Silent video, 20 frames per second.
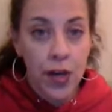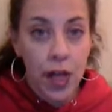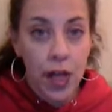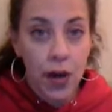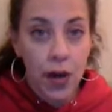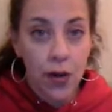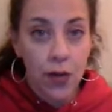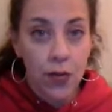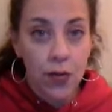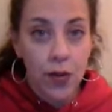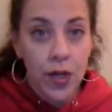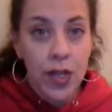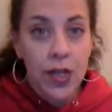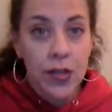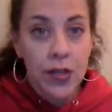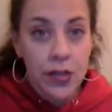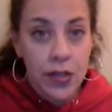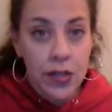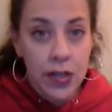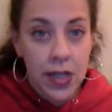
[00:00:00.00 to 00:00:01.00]
the video
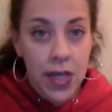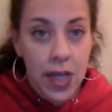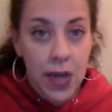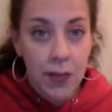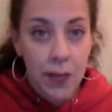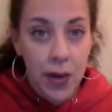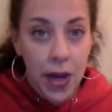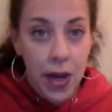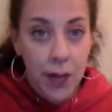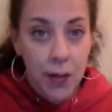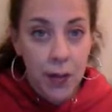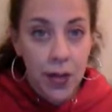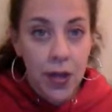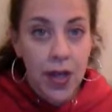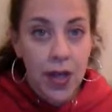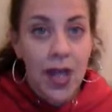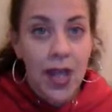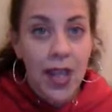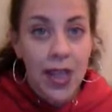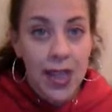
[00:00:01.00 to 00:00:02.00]
to keep up,
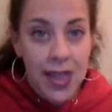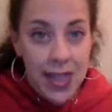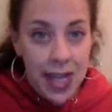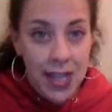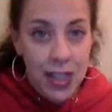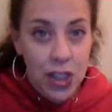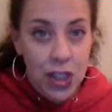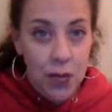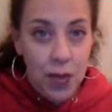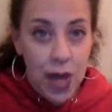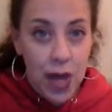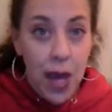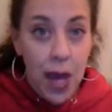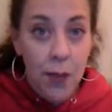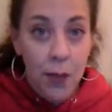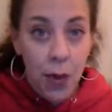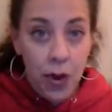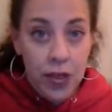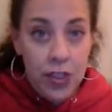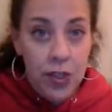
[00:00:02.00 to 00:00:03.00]
that's
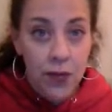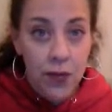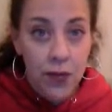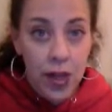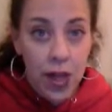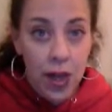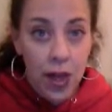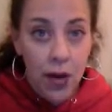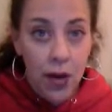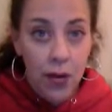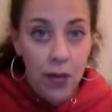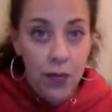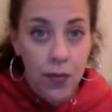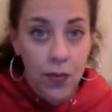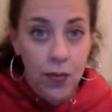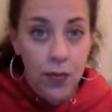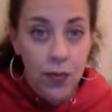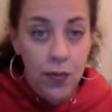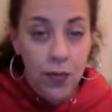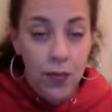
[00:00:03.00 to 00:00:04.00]
okay. Pause the
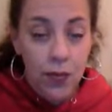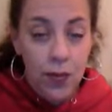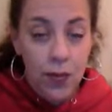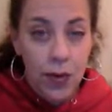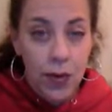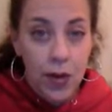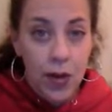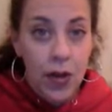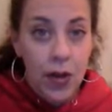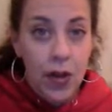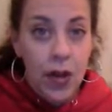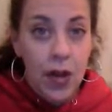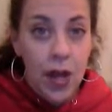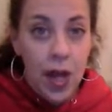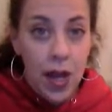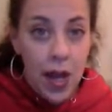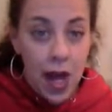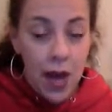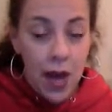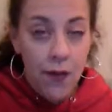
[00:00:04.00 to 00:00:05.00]
video
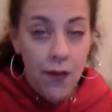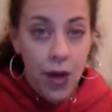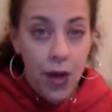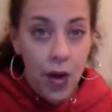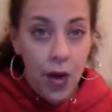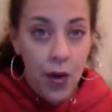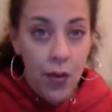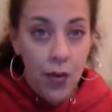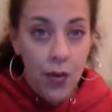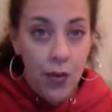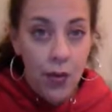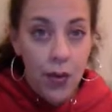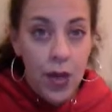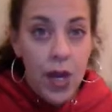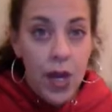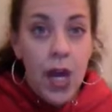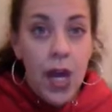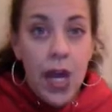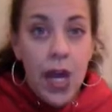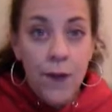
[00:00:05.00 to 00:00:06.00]
and have a go.
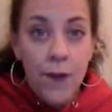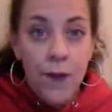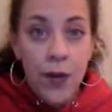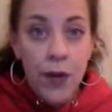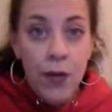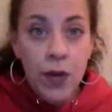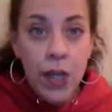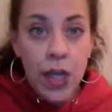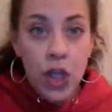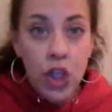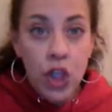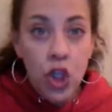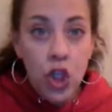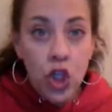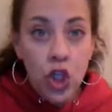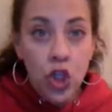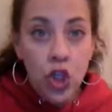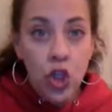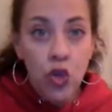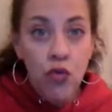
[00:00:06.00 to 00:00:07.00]
If you
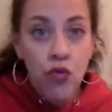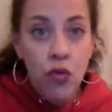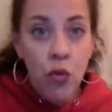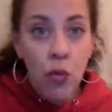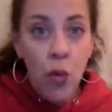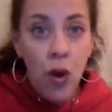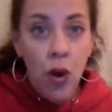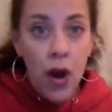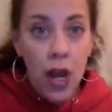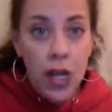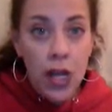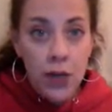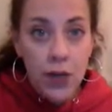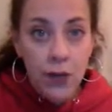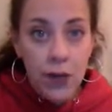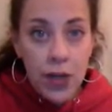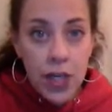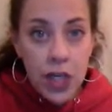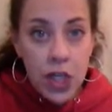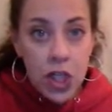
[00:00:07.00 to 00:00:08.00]
need to
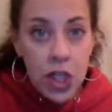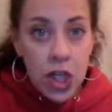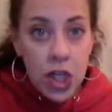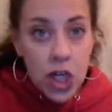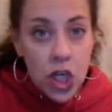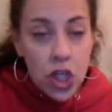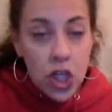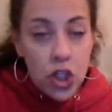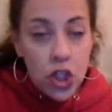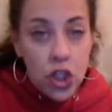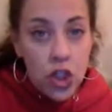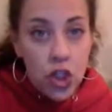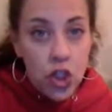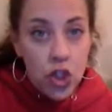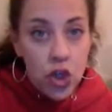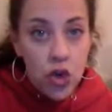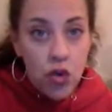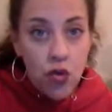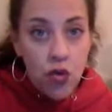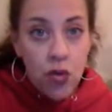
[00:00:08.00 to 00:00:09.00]
rewind, if you need to
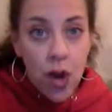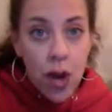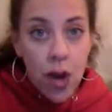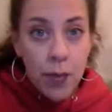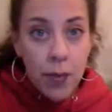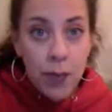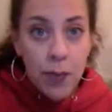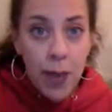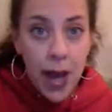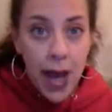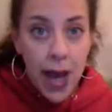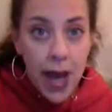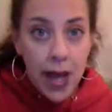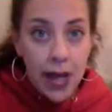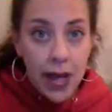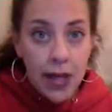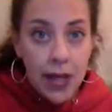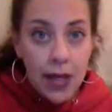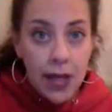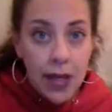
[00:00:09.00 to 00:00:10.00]
scrub it
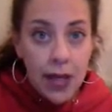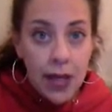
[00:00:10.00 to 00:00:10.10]
back